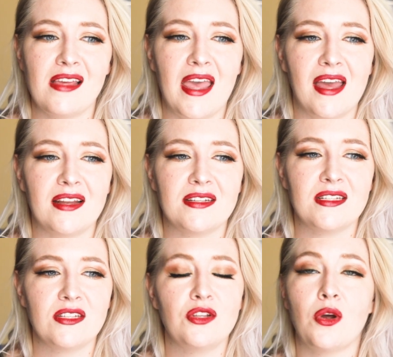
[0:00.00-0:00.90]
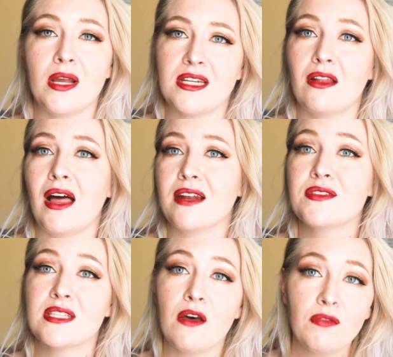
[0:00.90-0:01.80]
And, you know, I did a lot
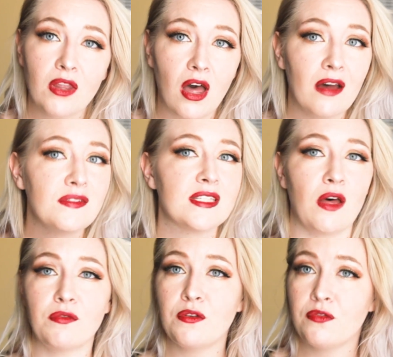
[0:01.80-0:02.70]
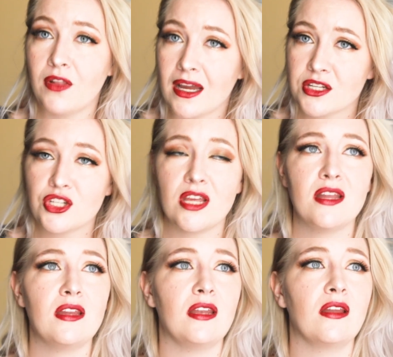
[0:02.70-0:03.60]
of self-love,
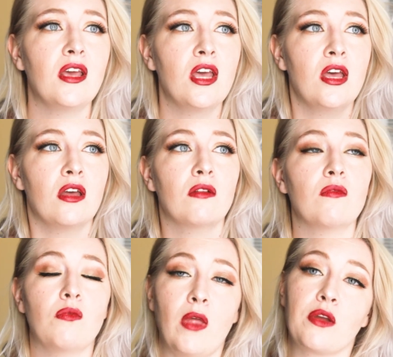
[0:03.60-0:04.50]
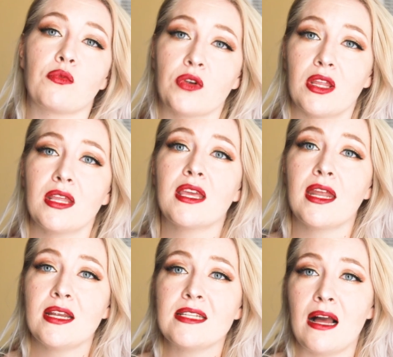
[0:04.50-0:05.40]
self-reflection, and like really
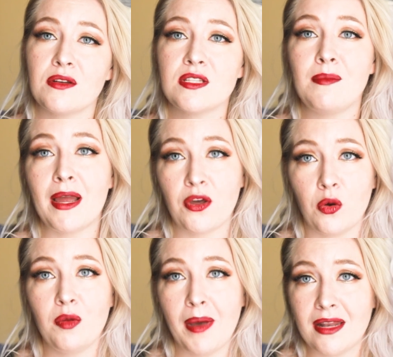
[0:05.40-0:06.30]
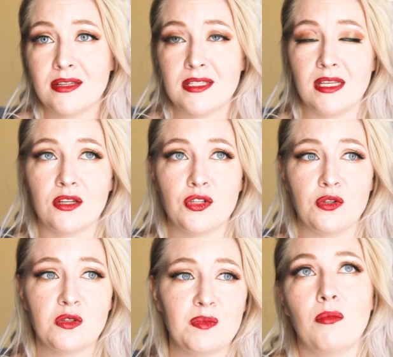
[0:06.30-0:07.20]
getting down to my codependency
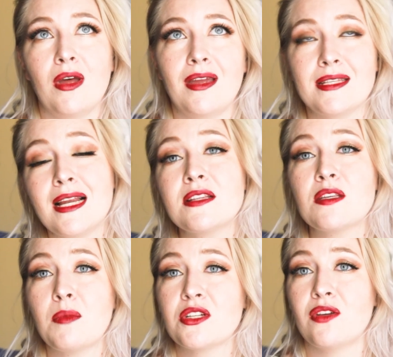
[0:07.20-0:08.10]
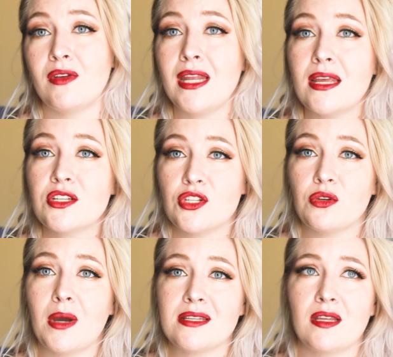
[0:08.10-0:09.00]
issues. Well, it's not so much of an
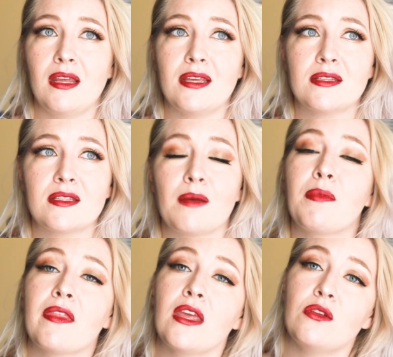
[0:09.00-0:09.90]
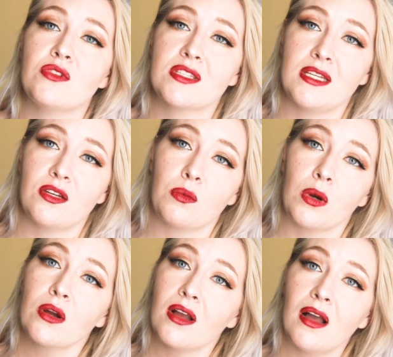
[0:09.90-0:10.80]
issue as it is something that you just need to
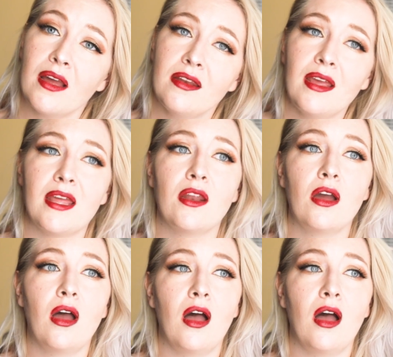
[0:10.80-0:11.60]
work on. And